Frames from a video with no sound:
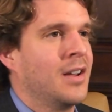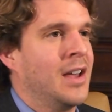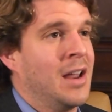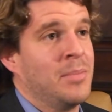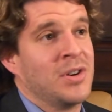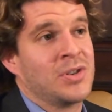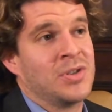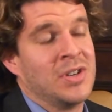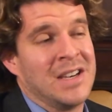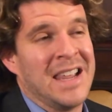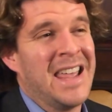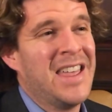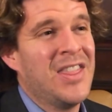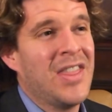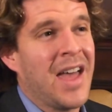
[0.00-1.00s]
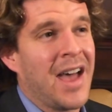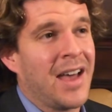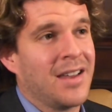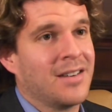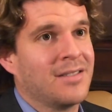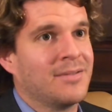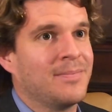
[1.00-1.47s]
And I'm interested in
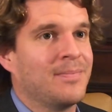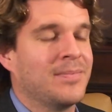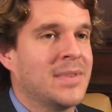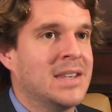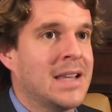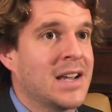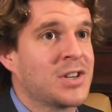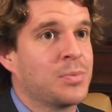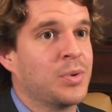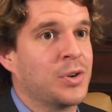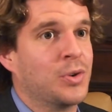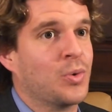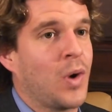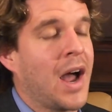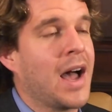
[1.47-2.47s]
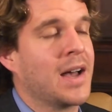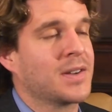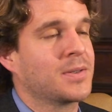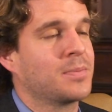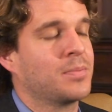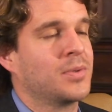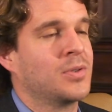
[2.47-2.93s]
that desperate
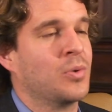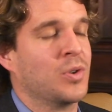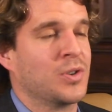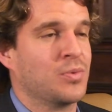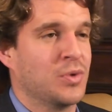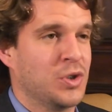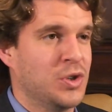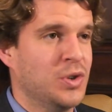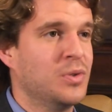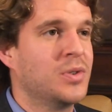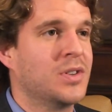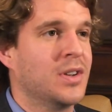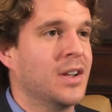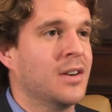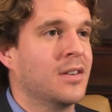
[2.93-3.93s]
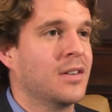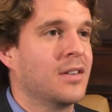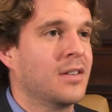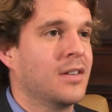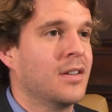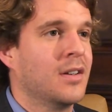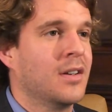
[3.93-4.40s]
grasp towards reducing